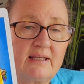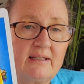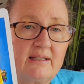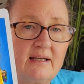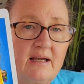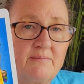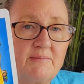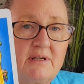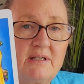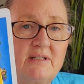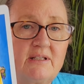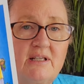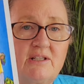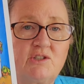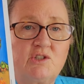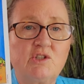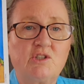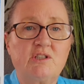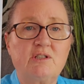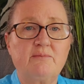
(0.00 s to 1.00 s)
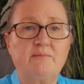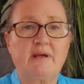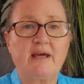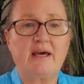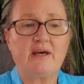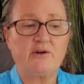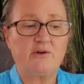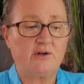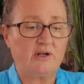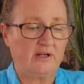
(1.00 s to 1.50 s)
I mean, it's just a
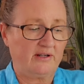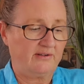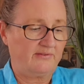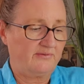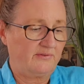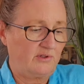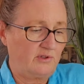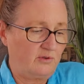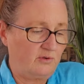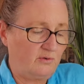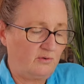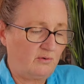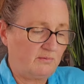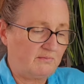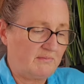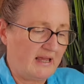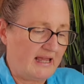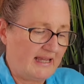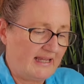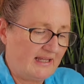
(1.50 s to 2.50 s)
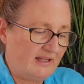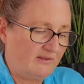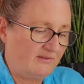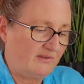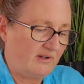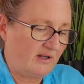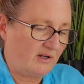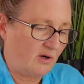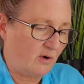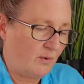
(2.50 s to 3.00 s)
matter of you making
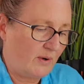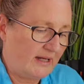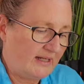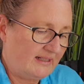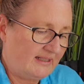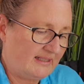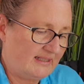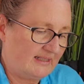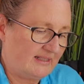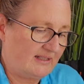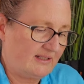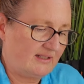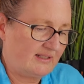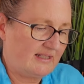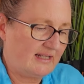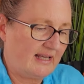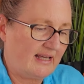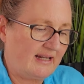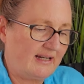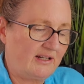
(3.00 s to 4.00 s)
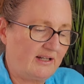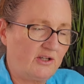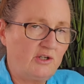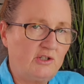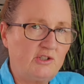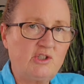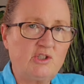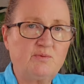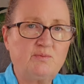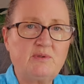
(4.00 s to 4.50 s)
acquaintances, and it could
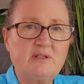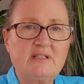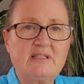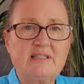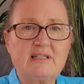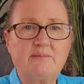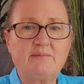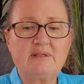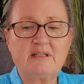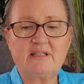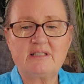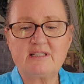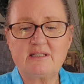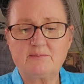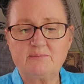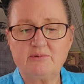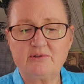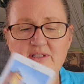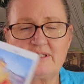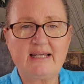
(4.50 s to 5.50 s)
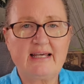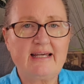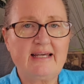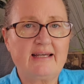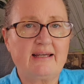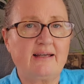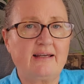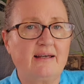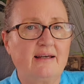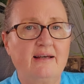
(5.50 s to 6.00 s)
just be something as simple as,
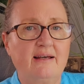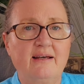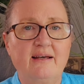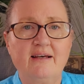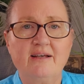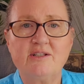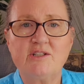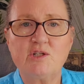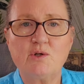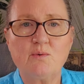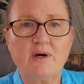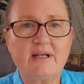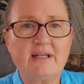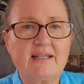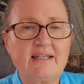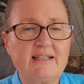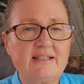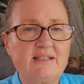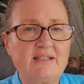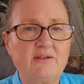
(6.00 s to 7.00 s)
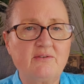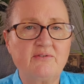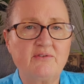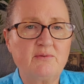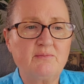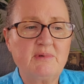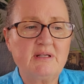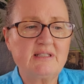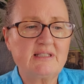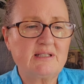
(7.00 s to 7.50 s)
hey, do you want to if you
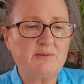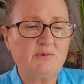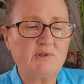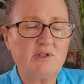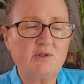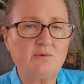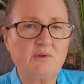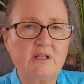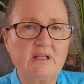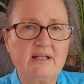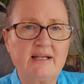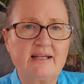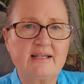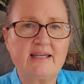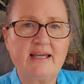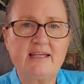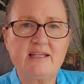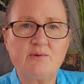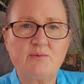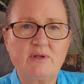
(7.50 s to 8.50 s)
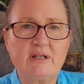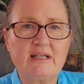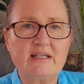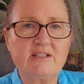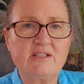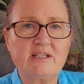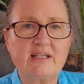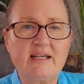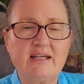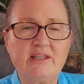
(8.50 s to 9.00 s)
meet someone you really like, hey, you want to get
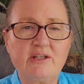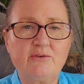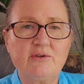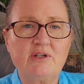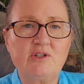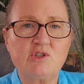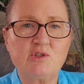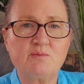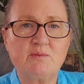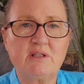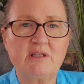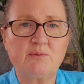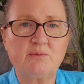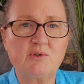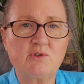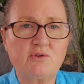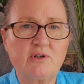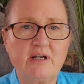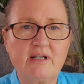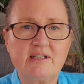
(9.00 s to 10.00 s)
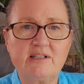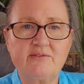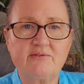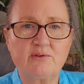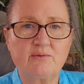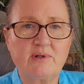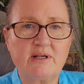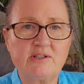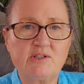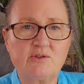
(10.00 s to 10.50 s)
together each month and we try a
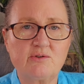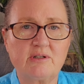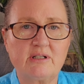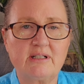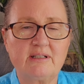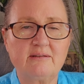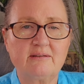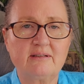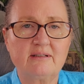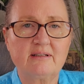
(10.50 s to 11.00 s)
different restaurant?